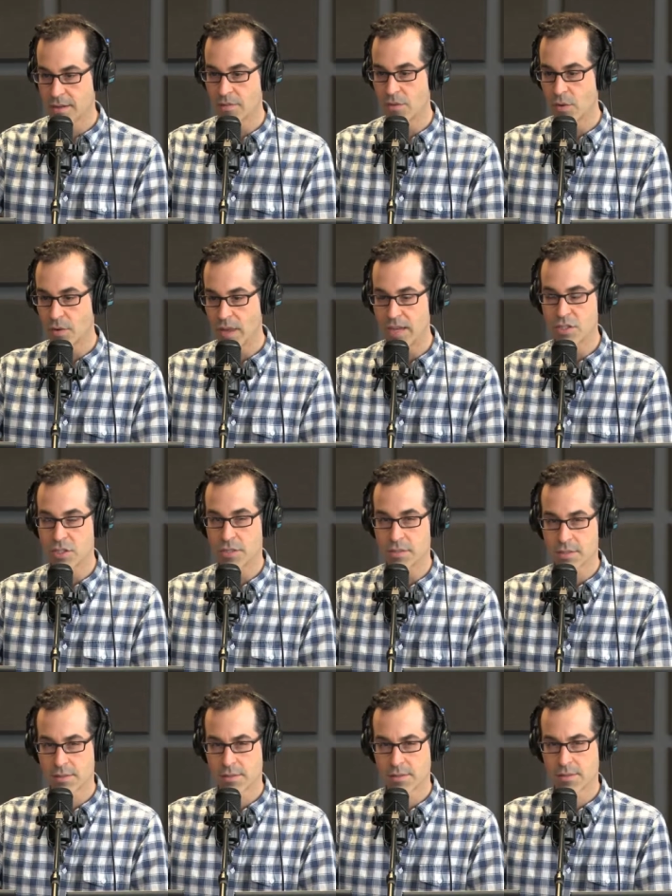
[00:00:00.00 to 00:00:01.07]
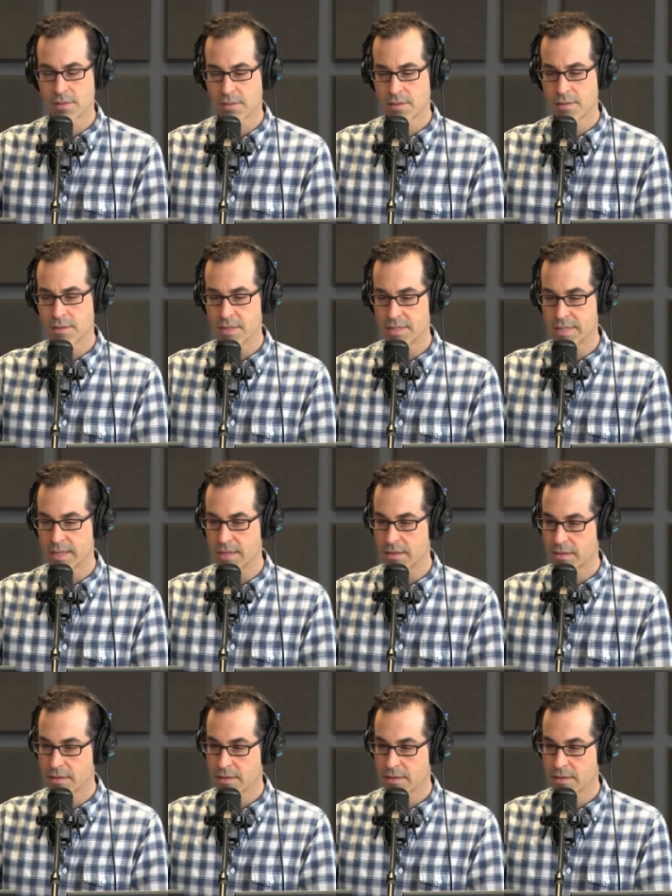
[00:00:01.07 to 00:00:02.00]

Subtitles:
of locations. That's it.